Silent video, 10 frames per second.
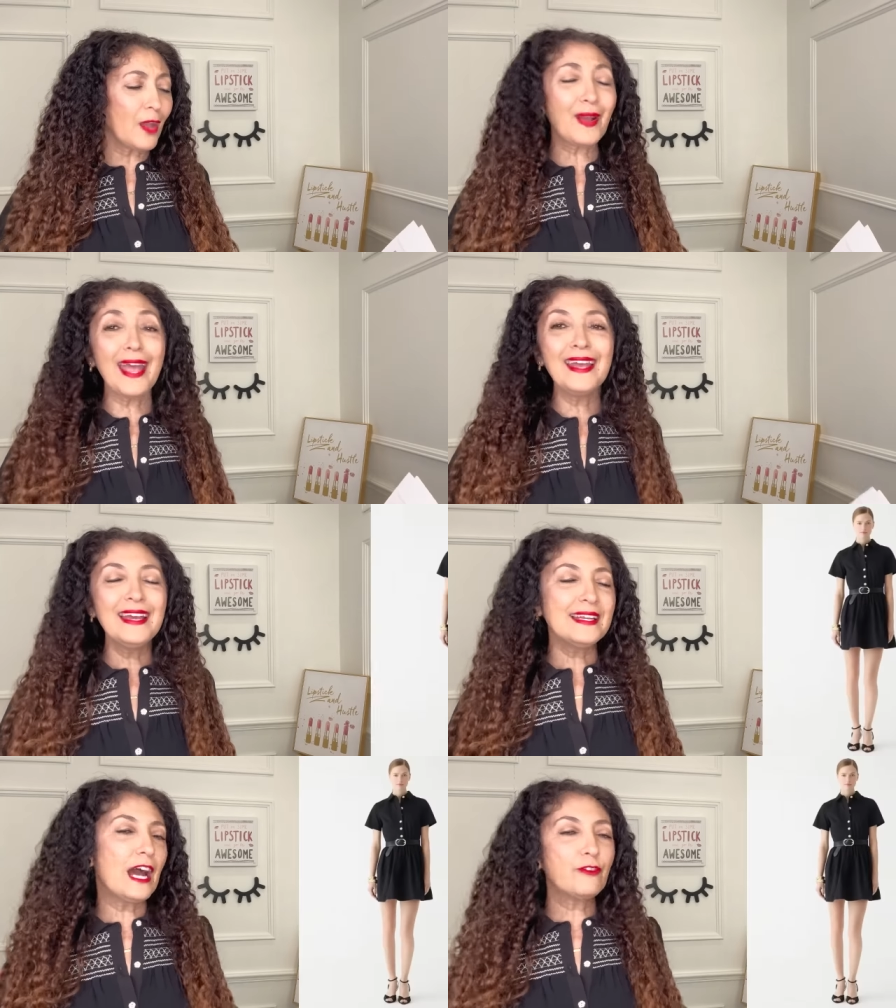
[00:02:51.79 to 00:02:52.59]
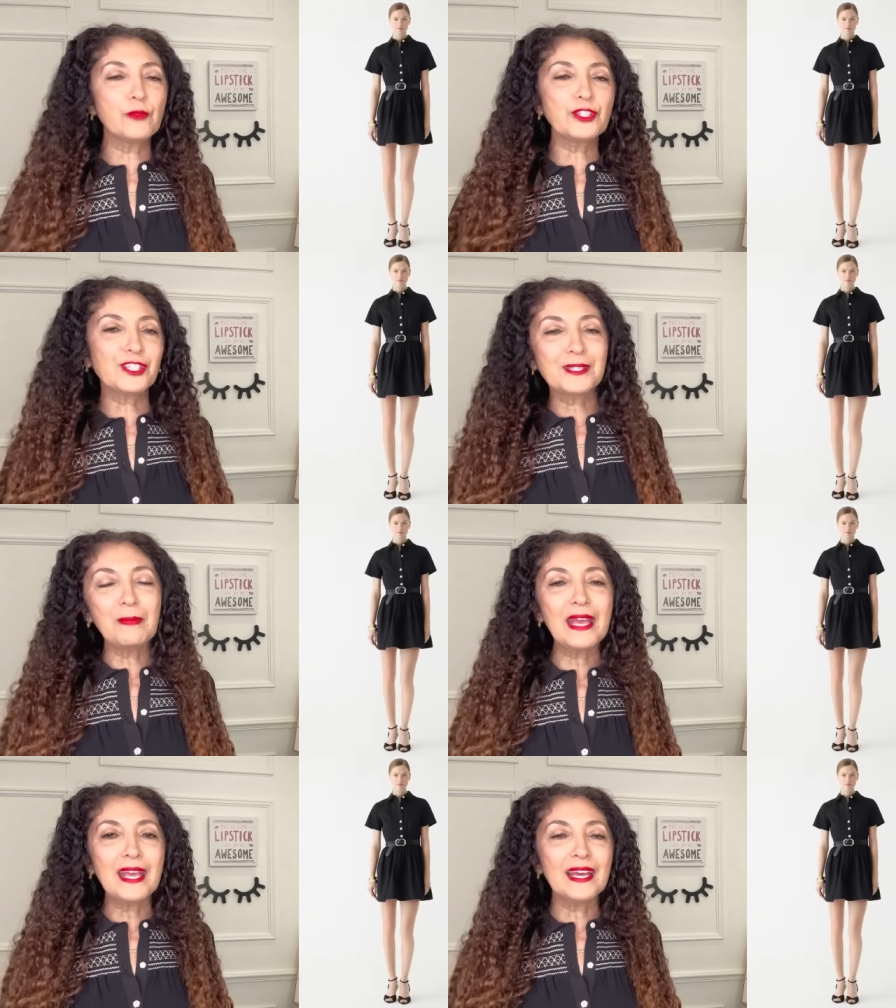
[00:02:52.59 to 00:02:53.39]
Okay, now if it was just
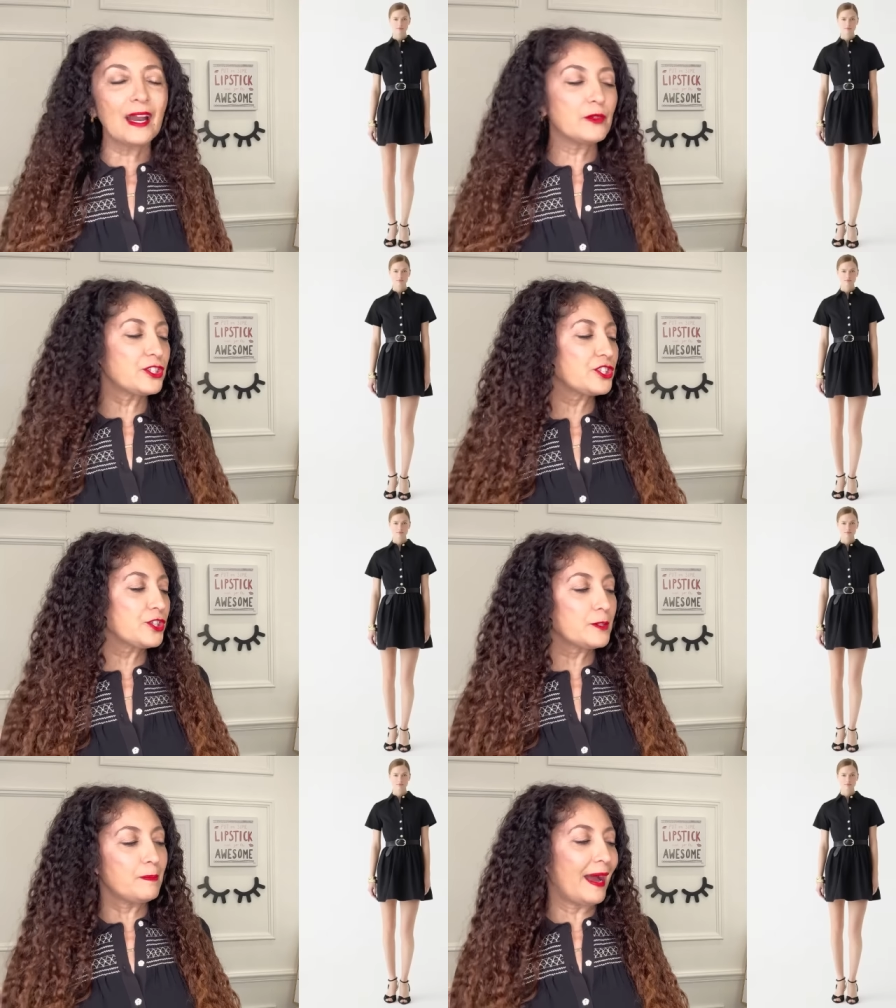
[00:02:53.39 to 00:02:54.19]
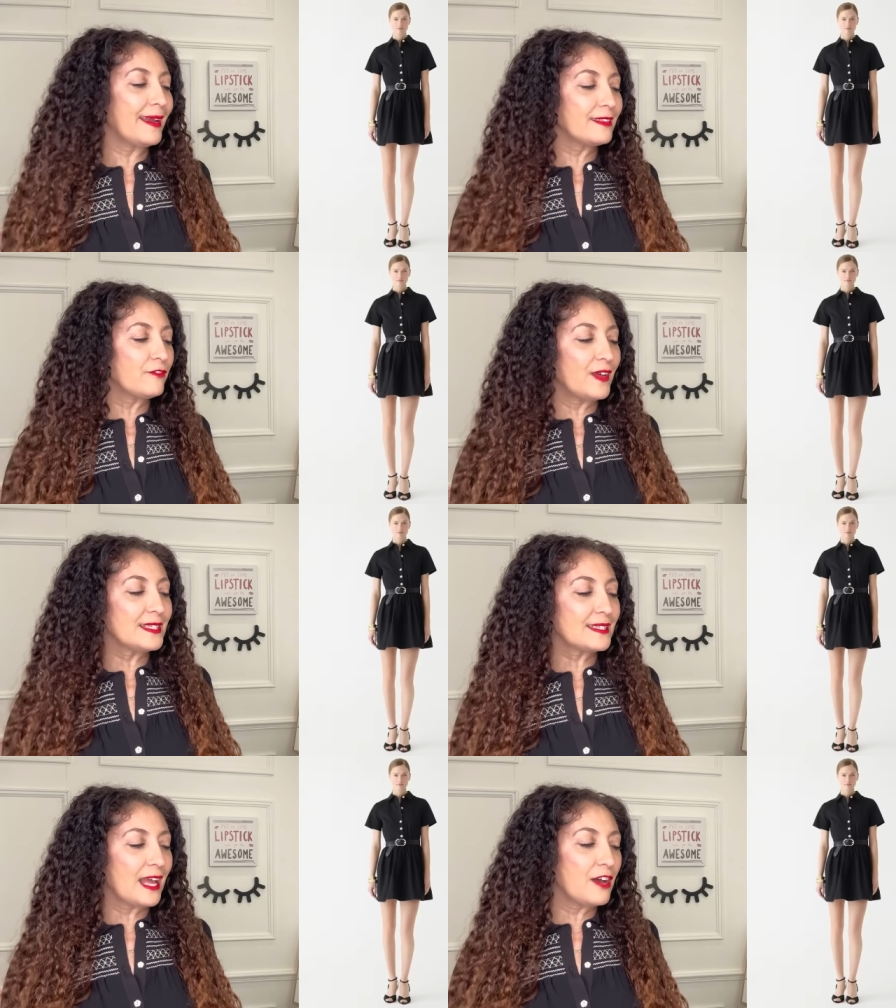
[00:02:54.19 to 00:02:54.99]
me and I was just just buying the
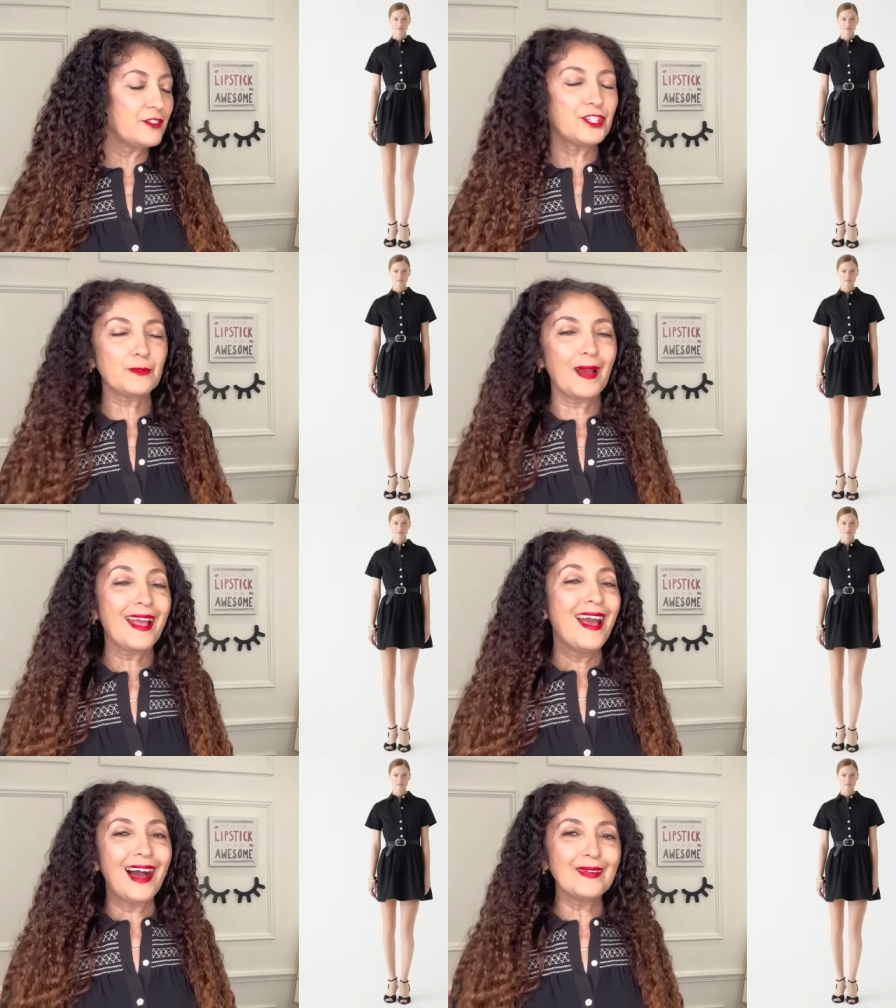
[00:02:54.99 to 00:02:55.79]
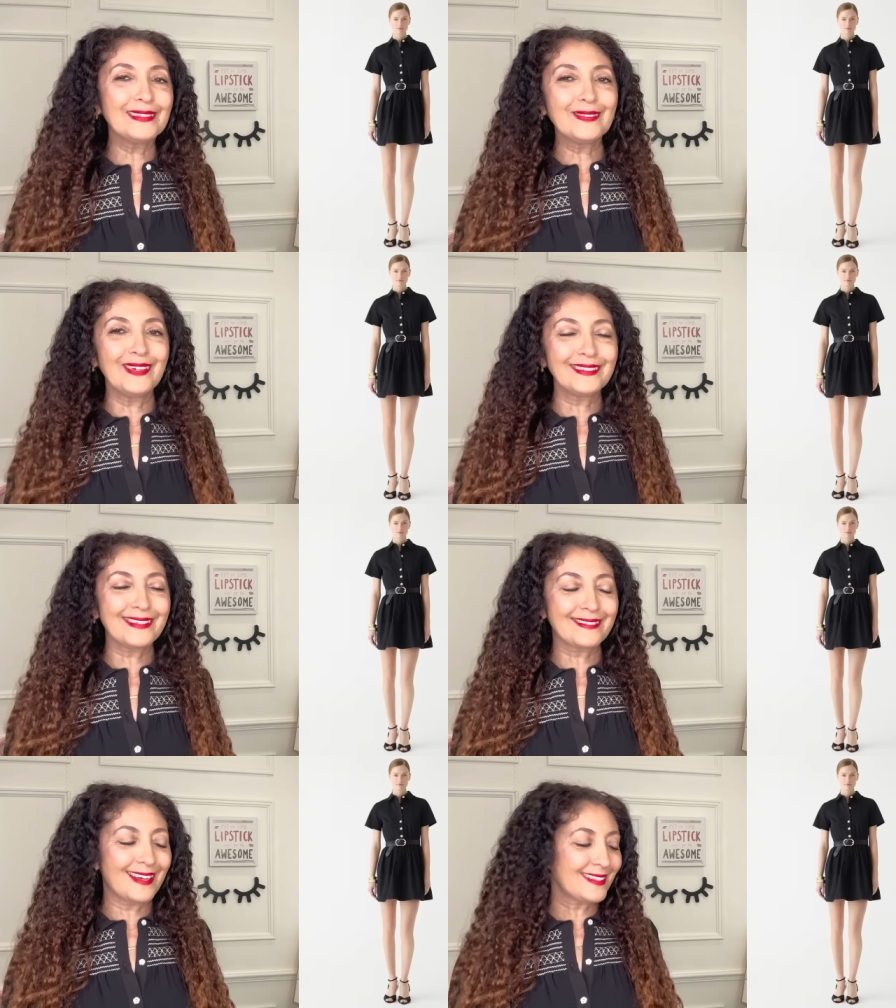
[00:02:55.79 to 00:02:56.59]
fun stuff and just buying, I really want
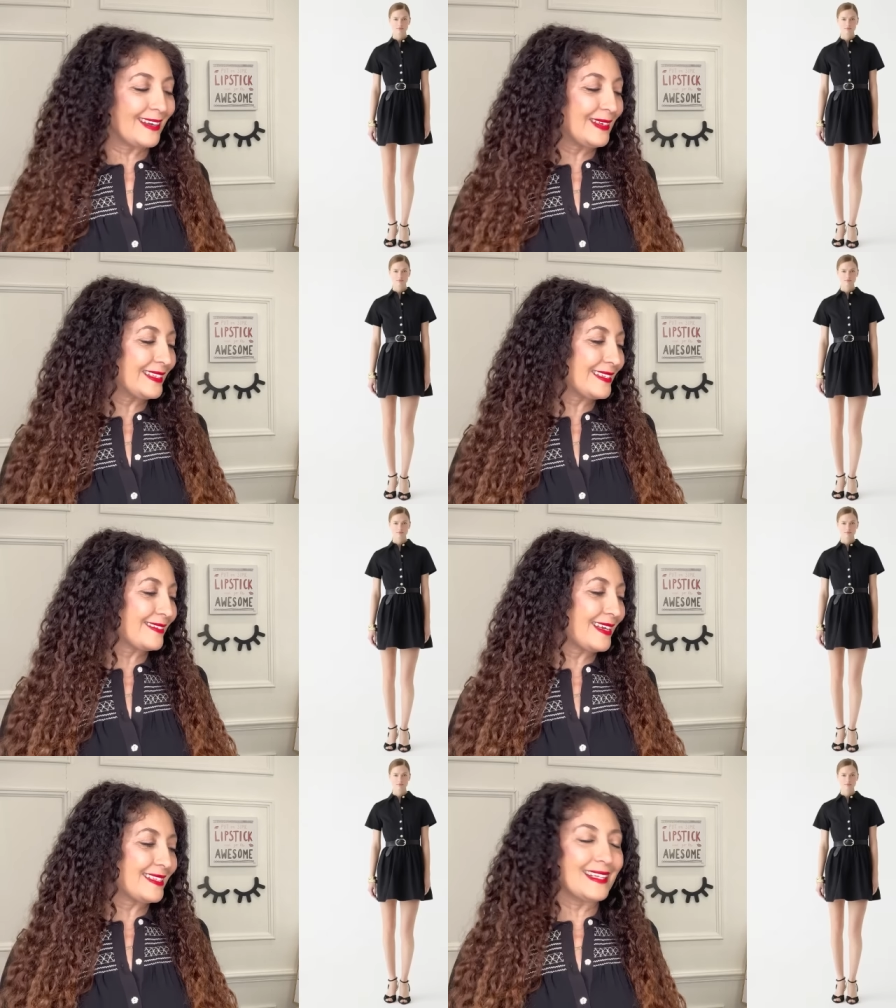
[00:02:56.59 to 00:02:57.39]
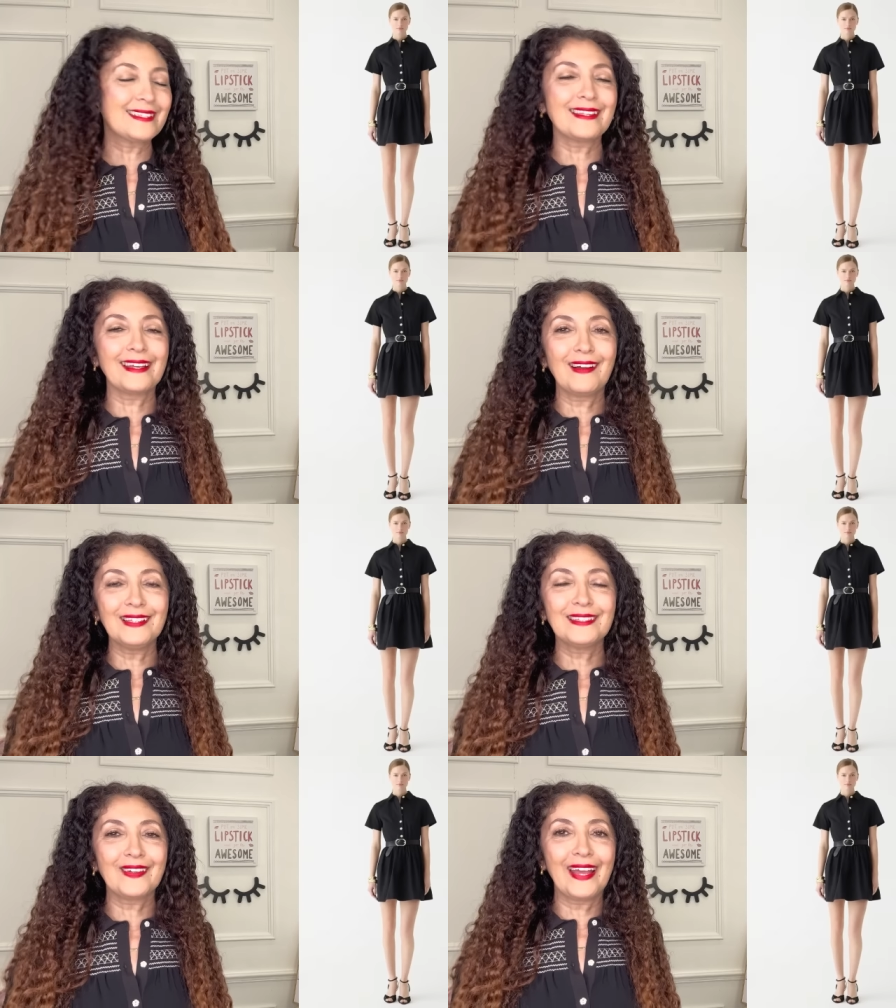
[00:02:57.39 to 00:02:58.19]
this dress. I want this dress. It's they
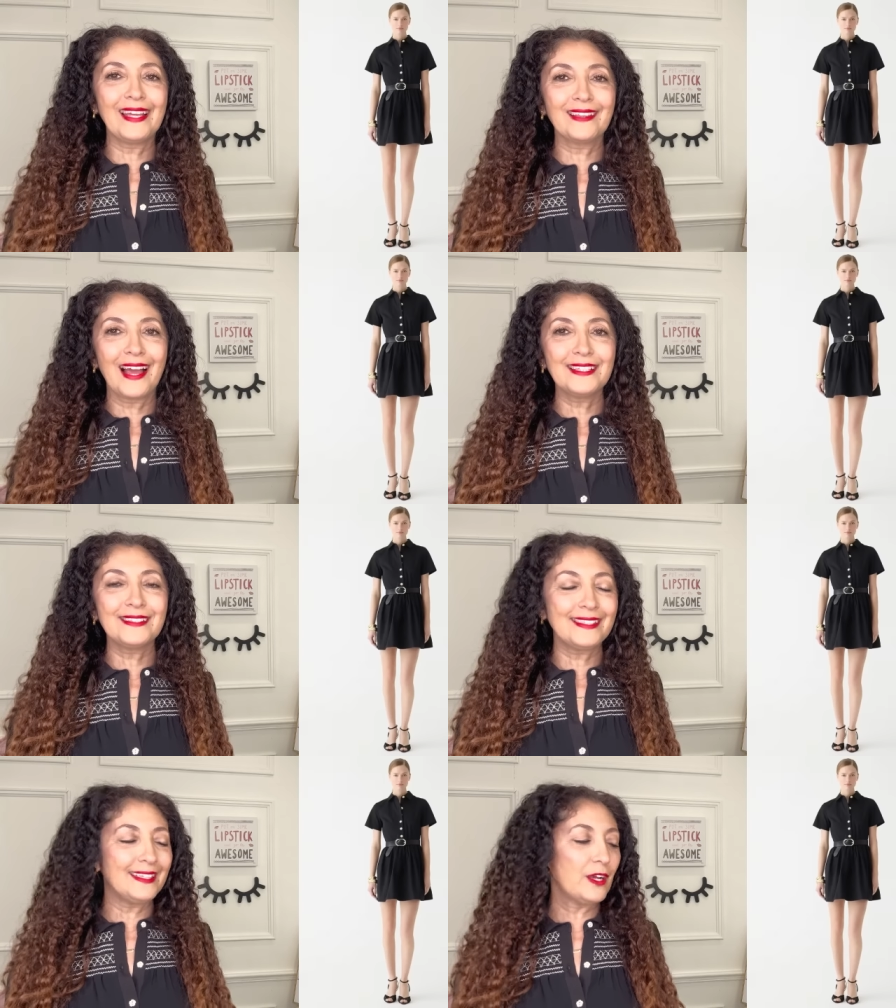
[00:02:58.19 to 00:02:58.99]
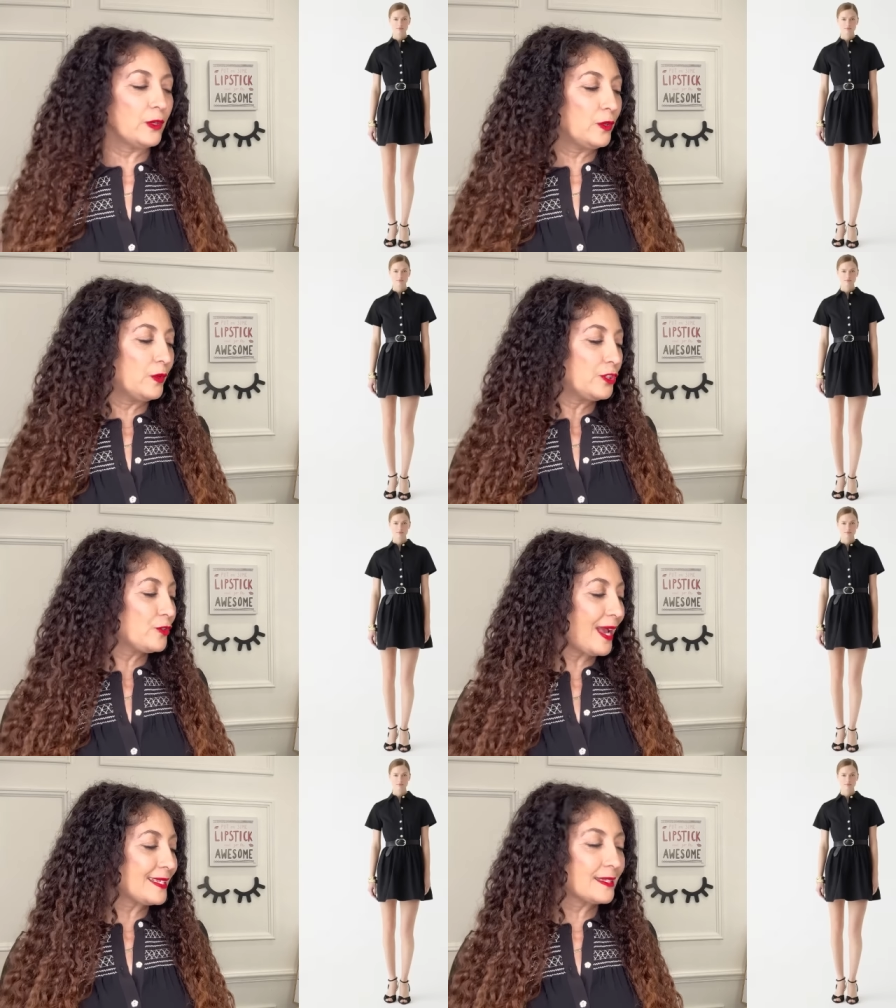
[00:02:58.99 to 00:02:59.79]
call it their A-line chino
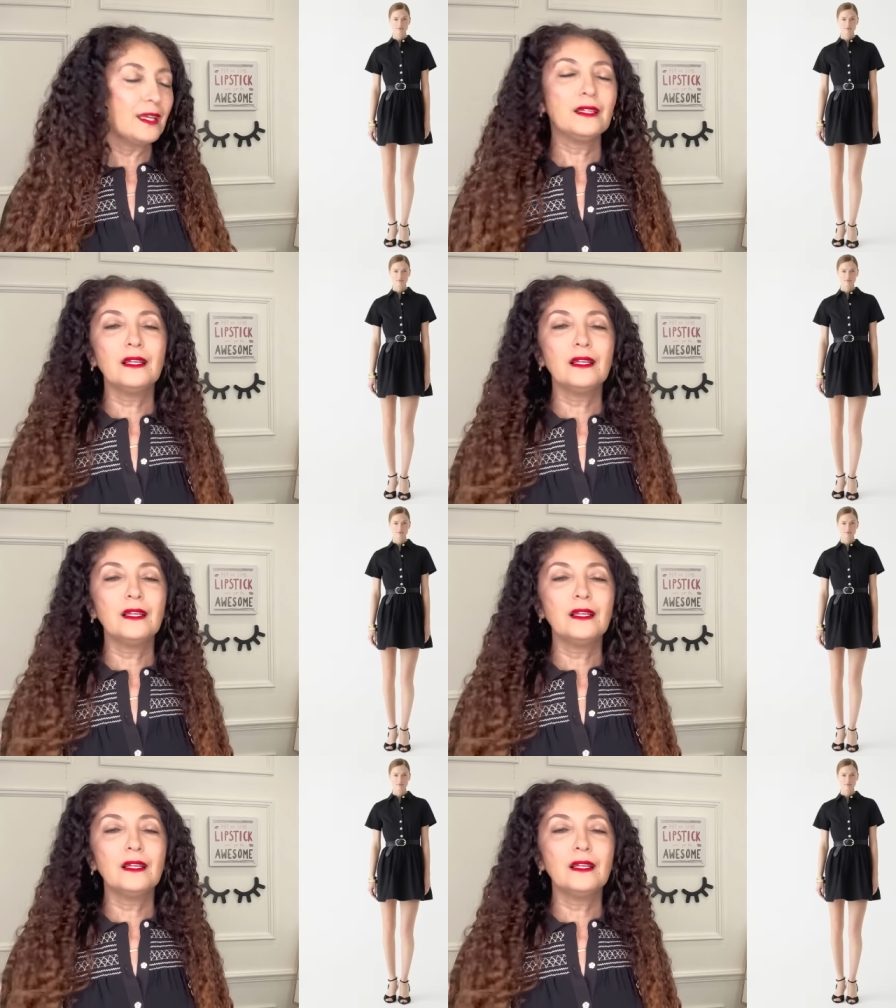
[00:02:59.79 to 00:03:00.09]
dress